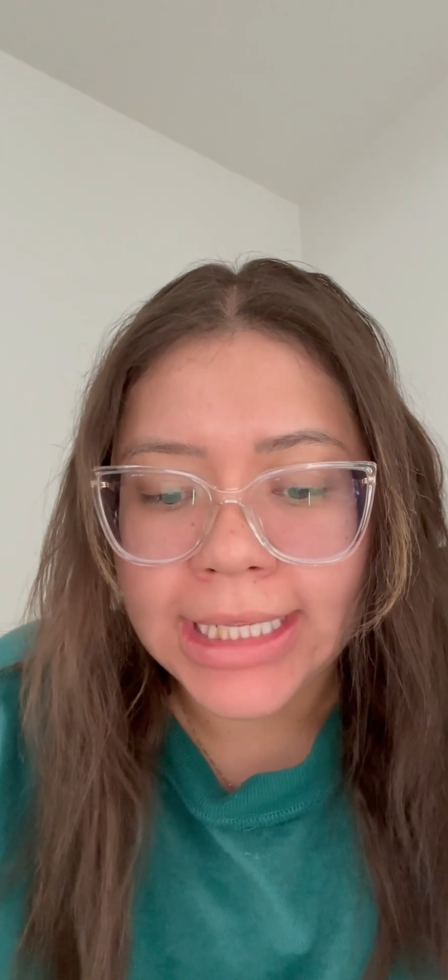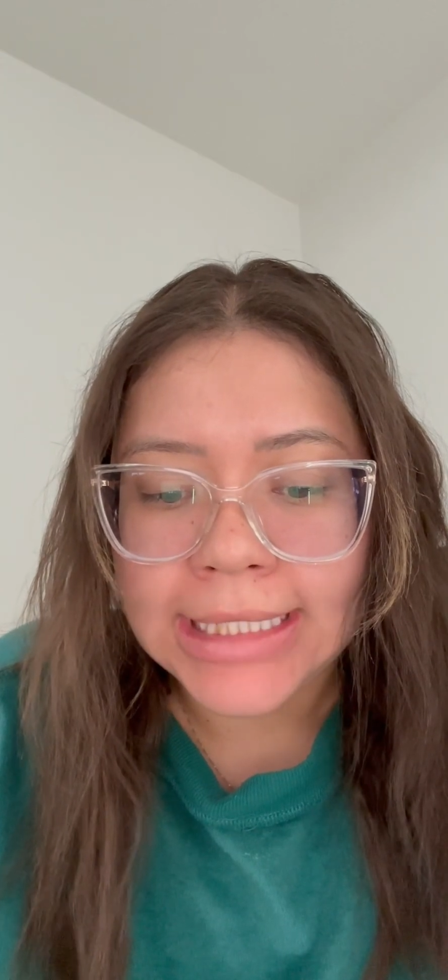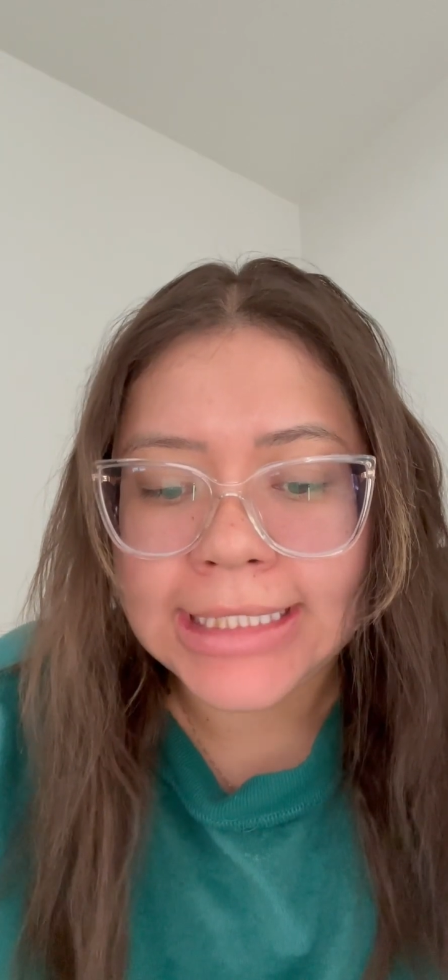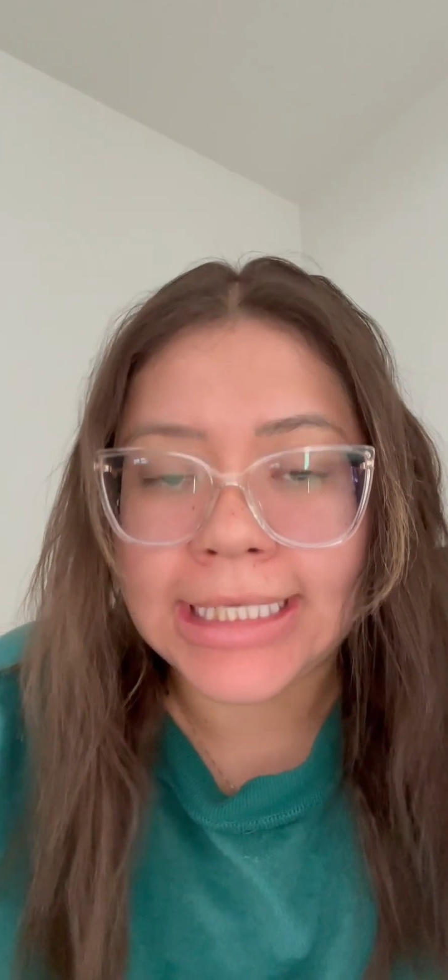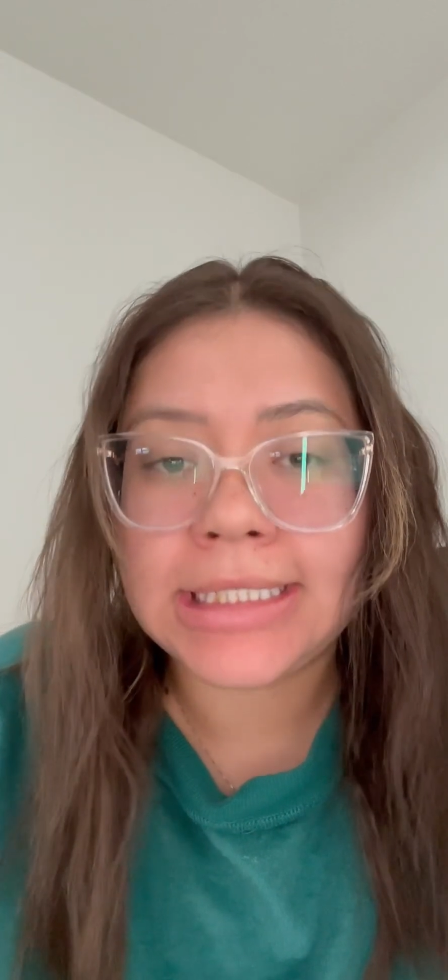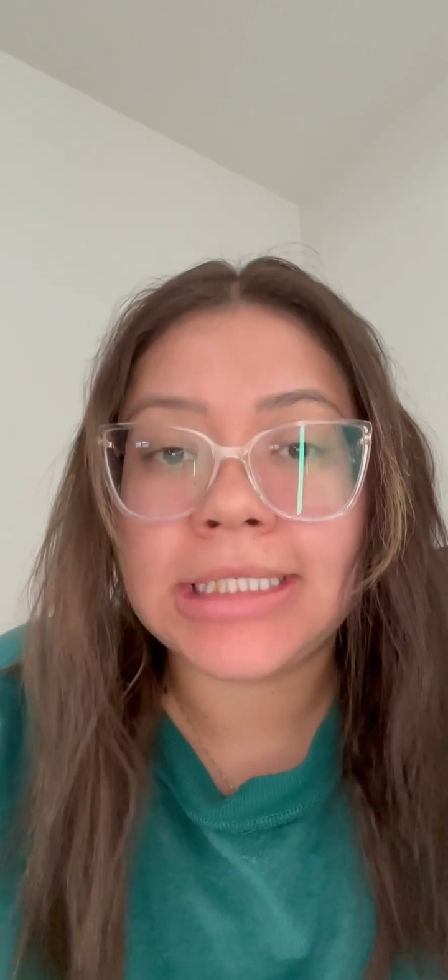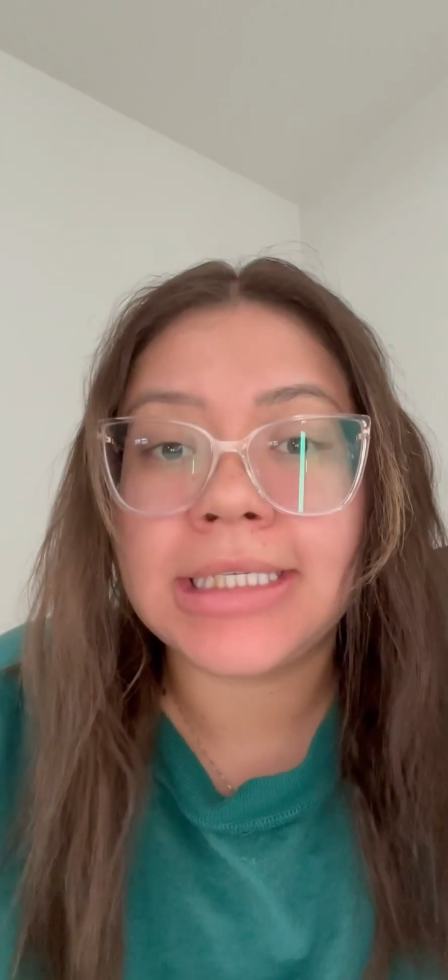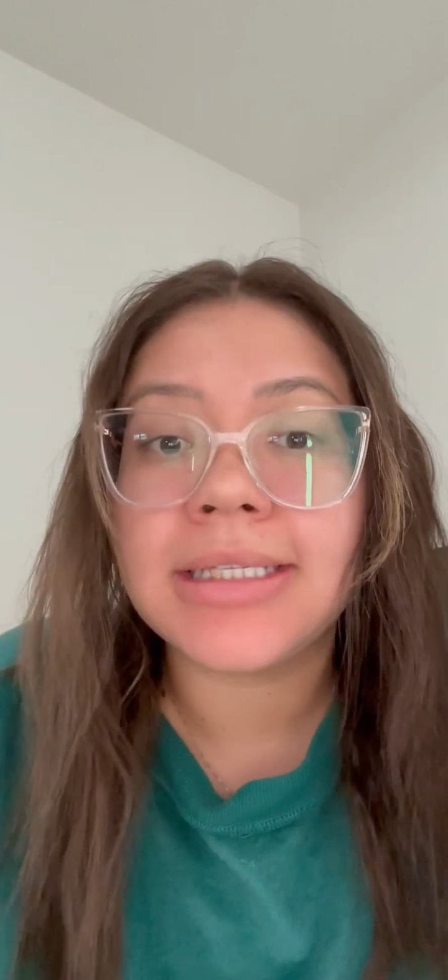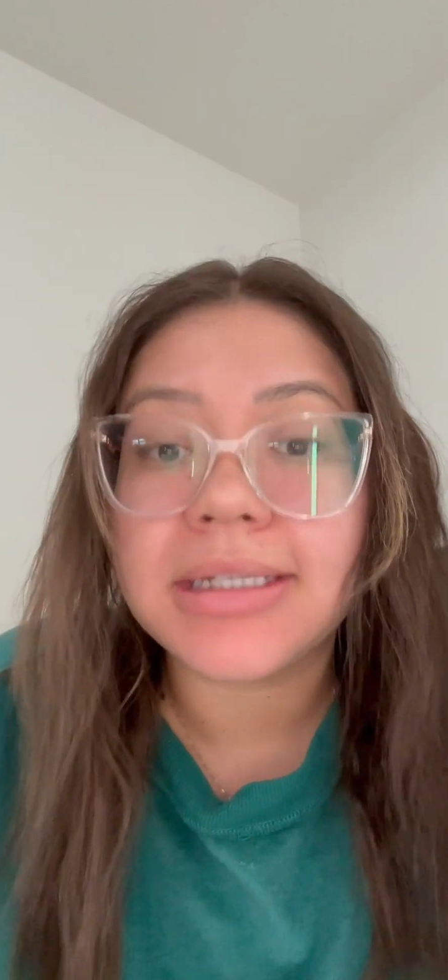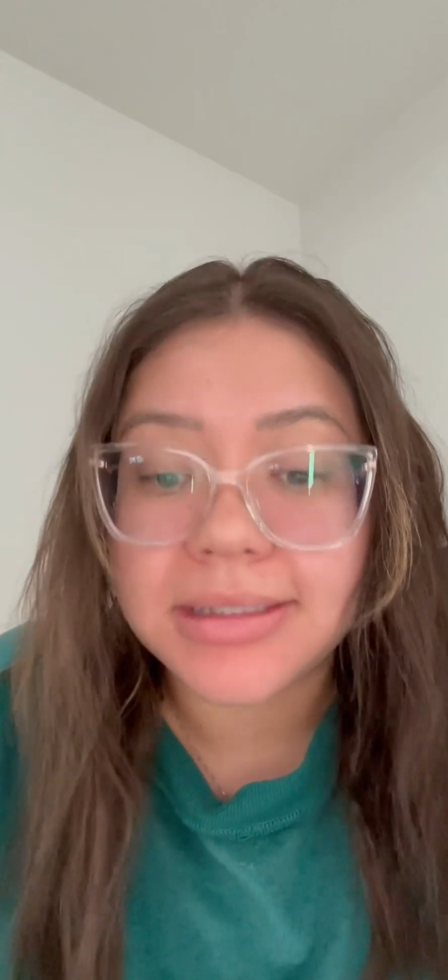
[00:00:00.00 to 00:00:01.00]
it takes to
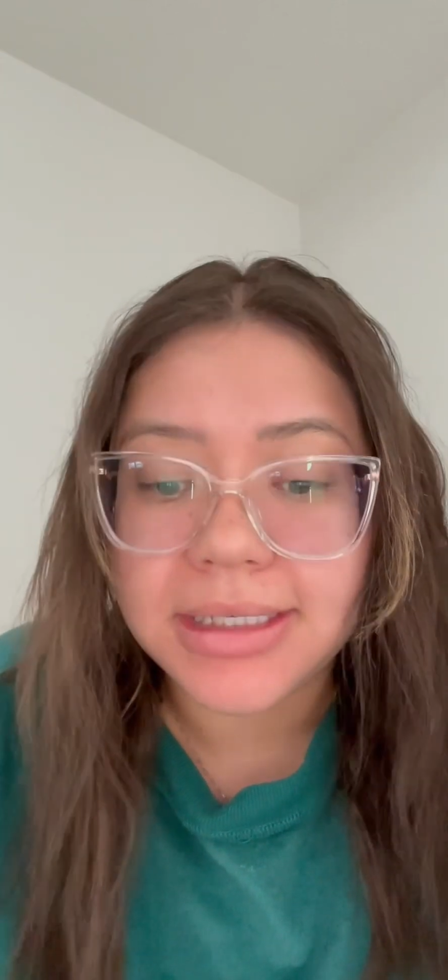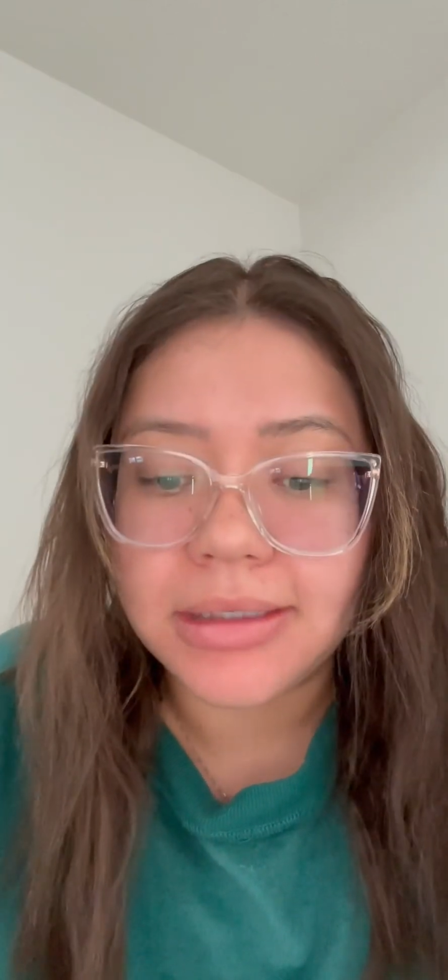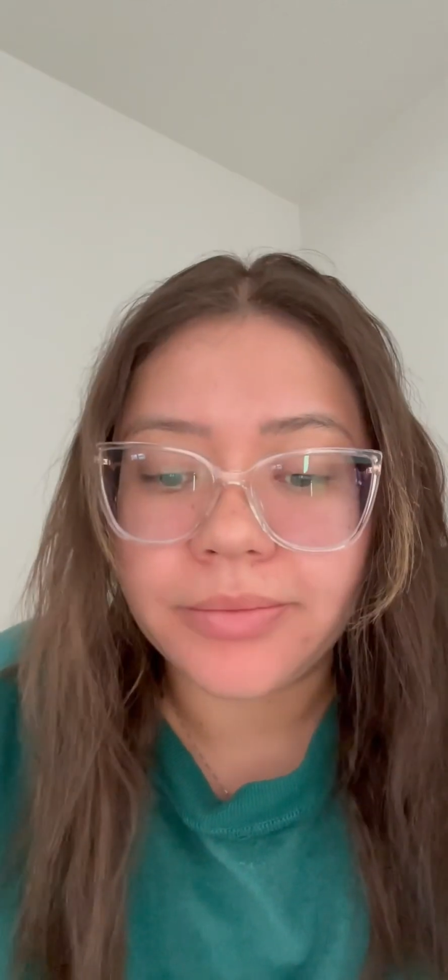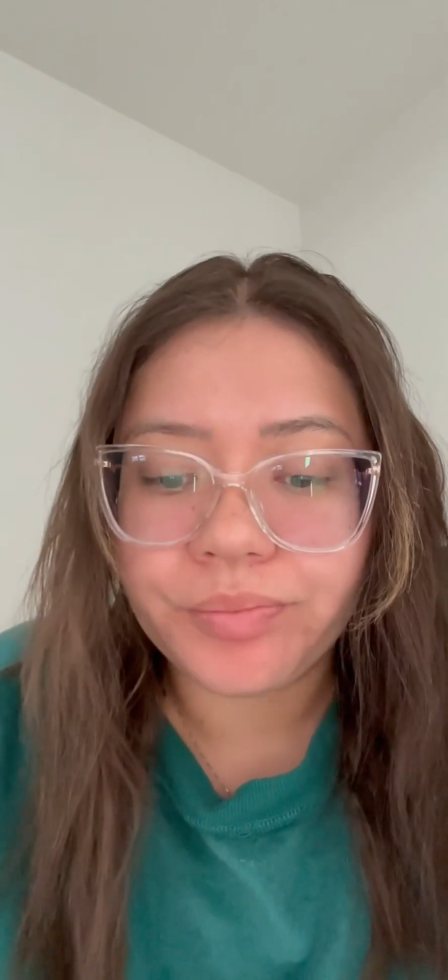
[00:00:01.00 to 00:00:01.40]
succeed.